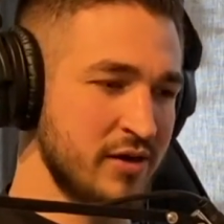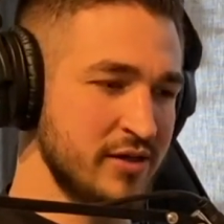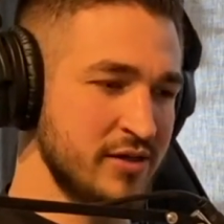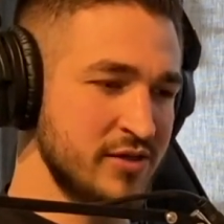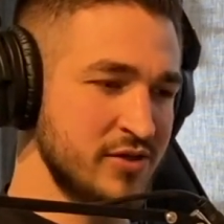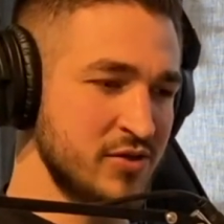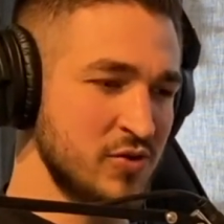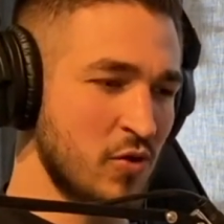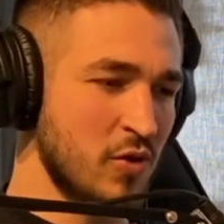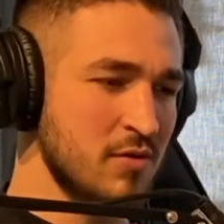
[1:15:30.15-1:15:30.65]

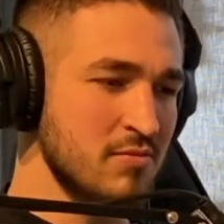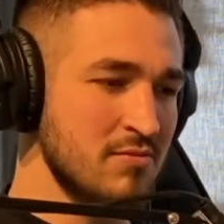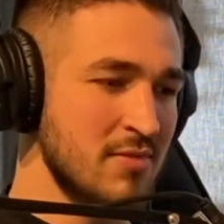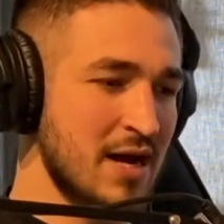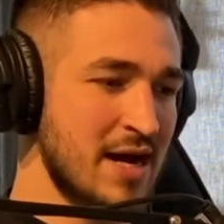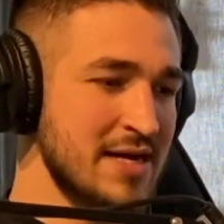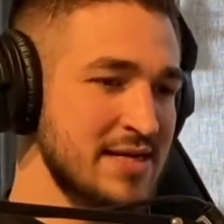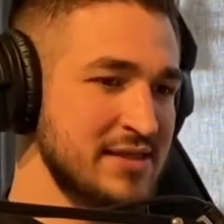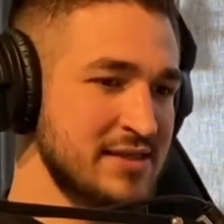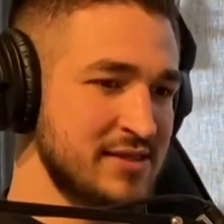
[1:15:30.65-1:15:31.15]
is your
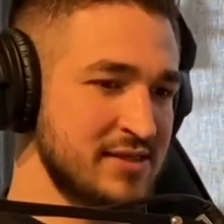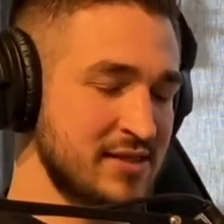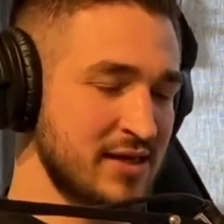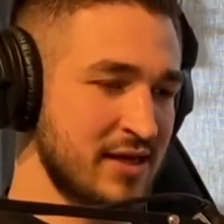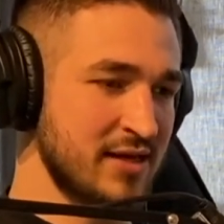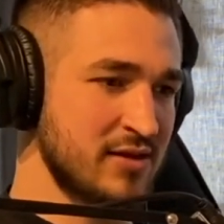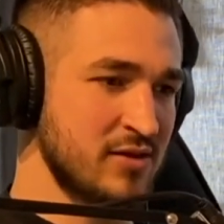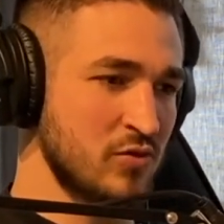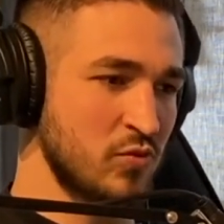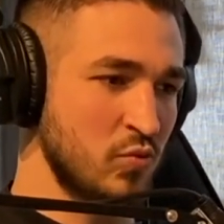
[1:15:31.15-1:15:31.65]

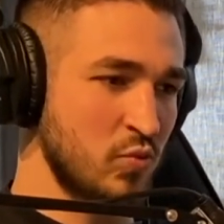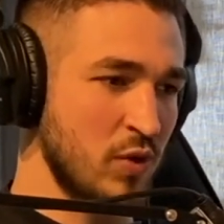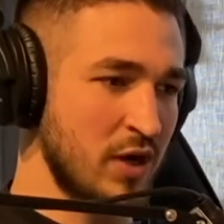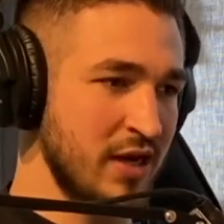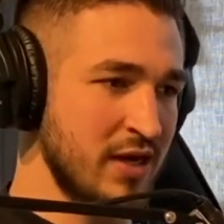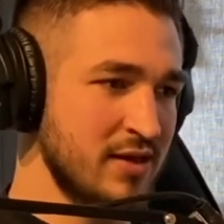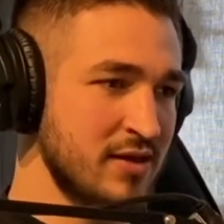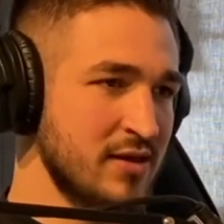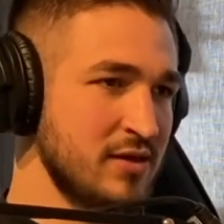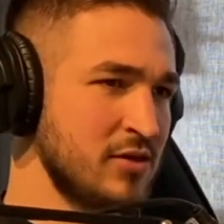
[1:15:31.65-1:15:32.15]
mindset, the
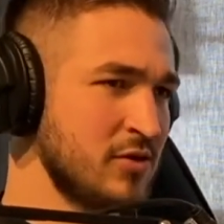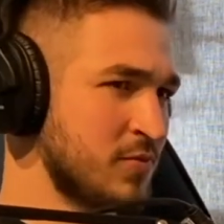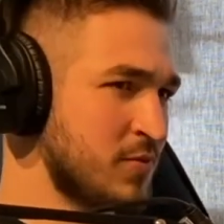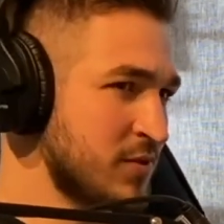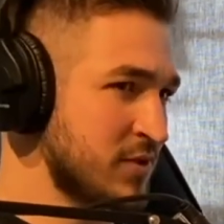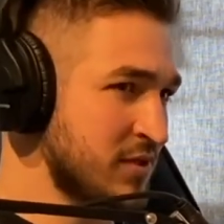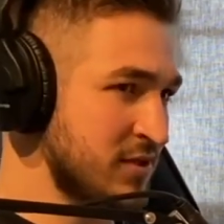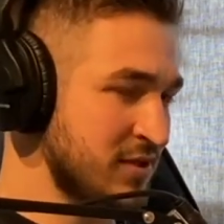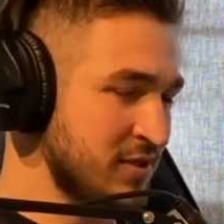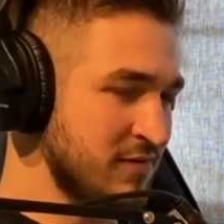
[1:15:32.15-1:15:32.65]
way that you
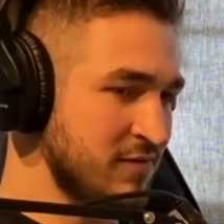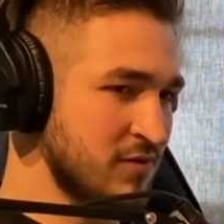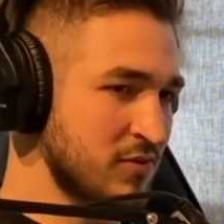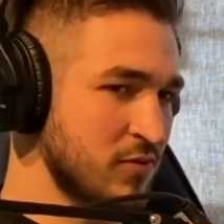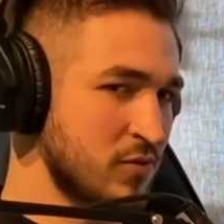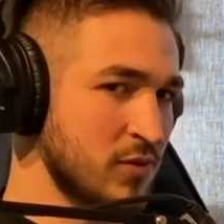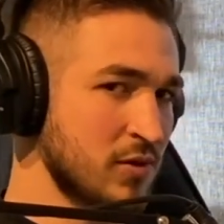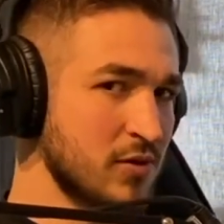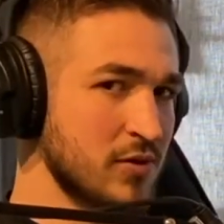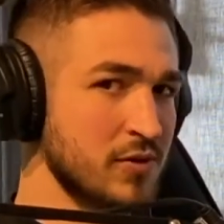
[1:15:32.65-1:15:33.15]
perceive the
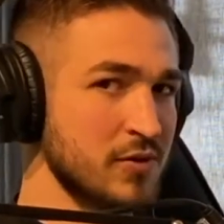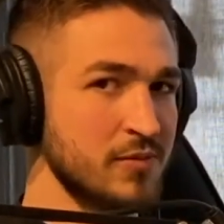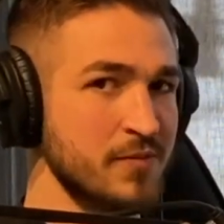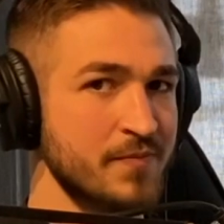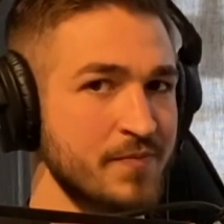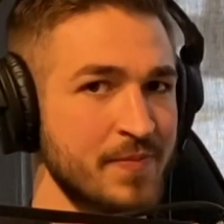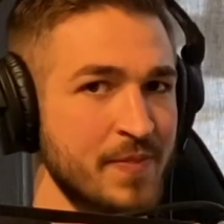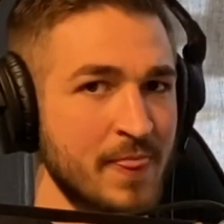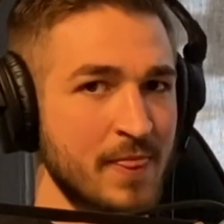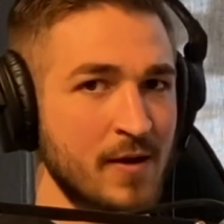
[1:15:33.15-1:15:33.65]
world,
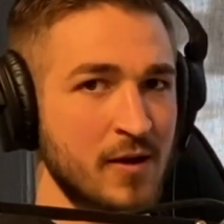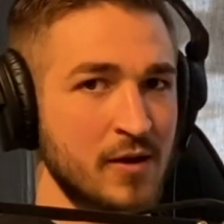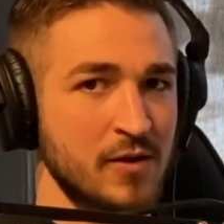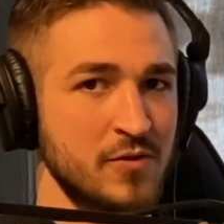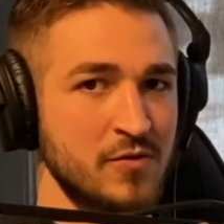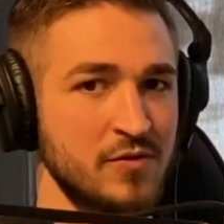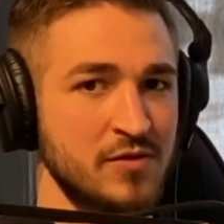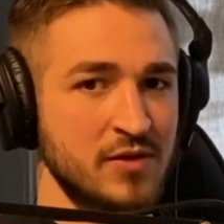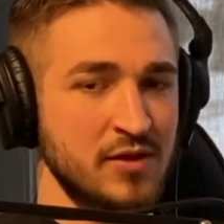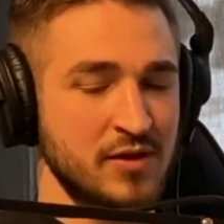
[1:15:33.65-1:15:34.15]
are
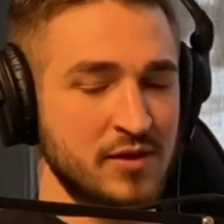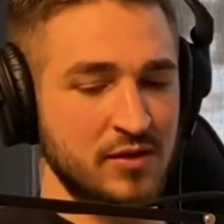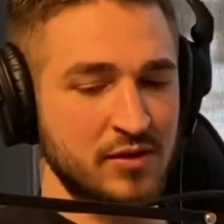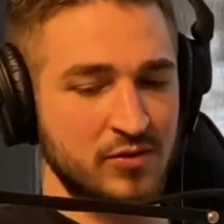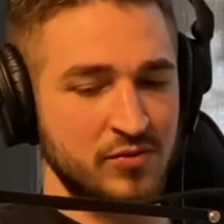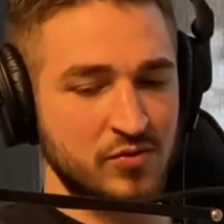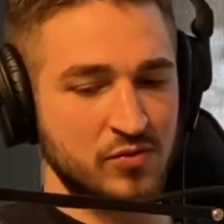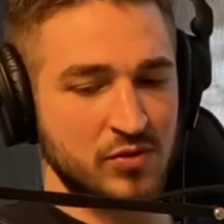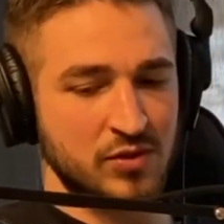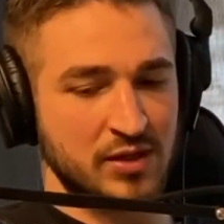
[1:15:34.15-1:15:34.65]
you
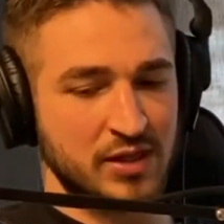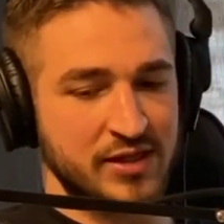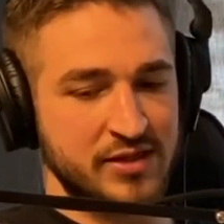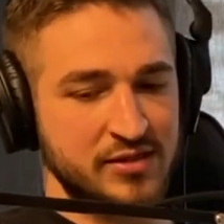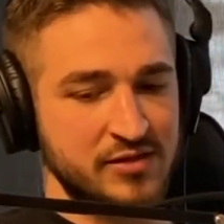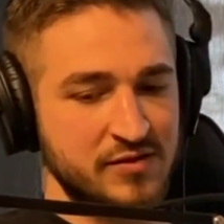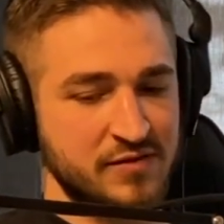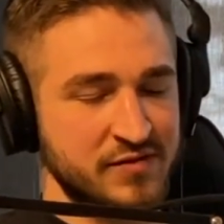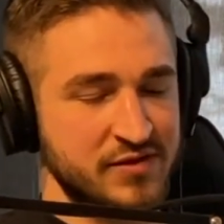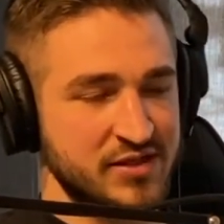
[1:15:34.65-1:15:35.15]
thinking through a
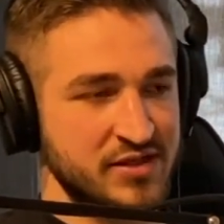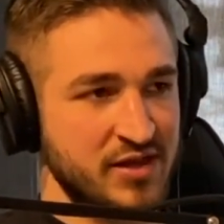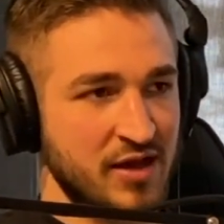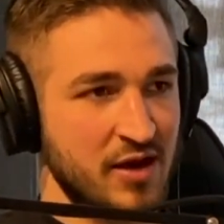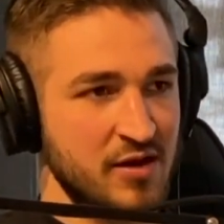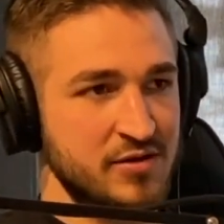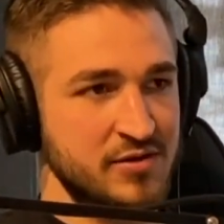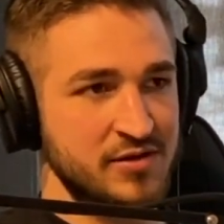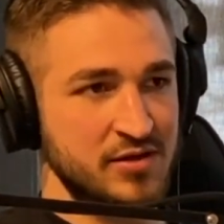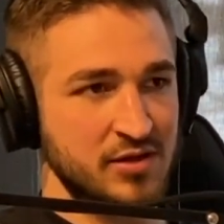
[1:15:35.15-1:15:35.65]
lens of
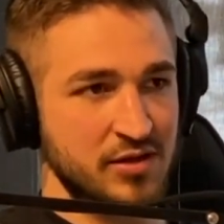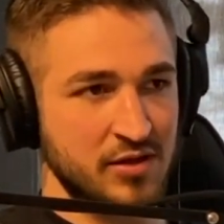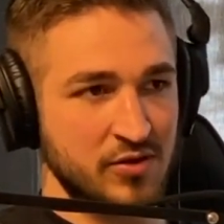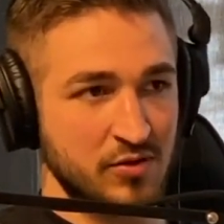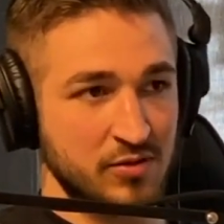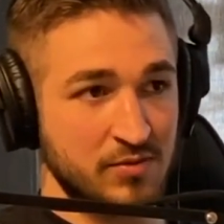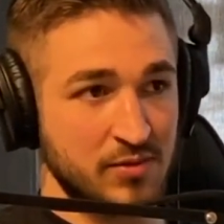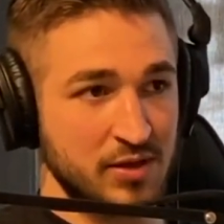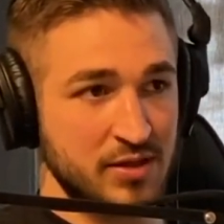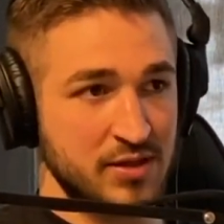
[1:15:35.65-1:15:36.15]
scarcity
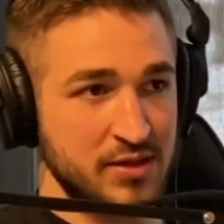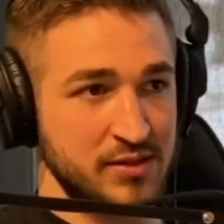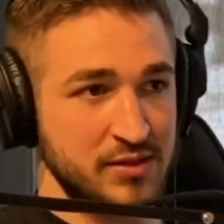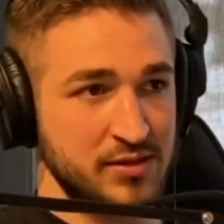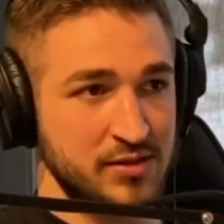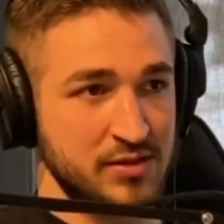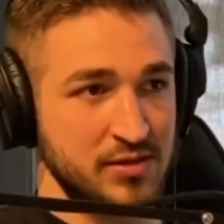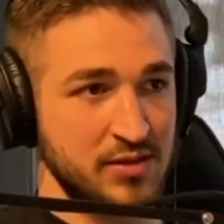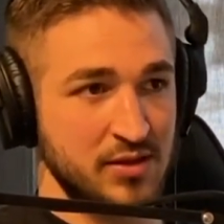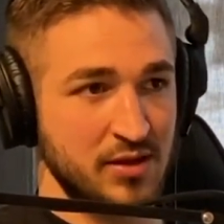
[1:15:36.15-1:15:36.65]
or
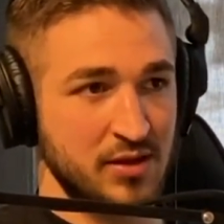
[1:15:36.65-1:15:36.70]
abundance,